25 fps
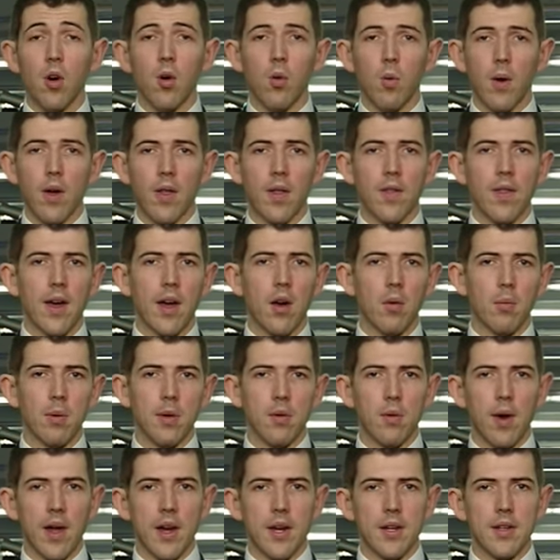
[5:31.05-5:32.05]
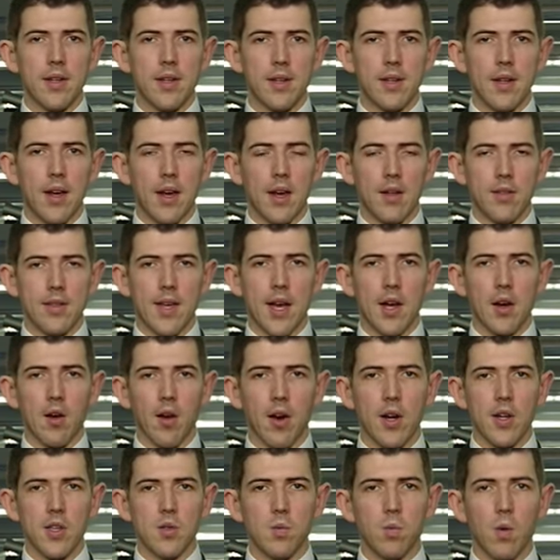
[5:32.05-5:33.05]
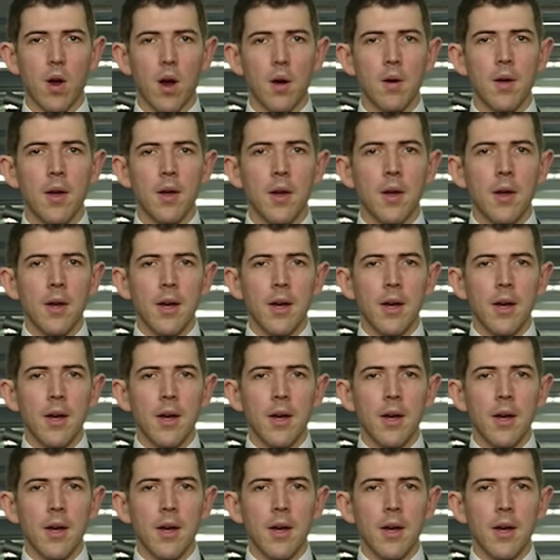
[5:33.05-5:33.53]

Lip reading: or whether they'll be rated downgraded as well.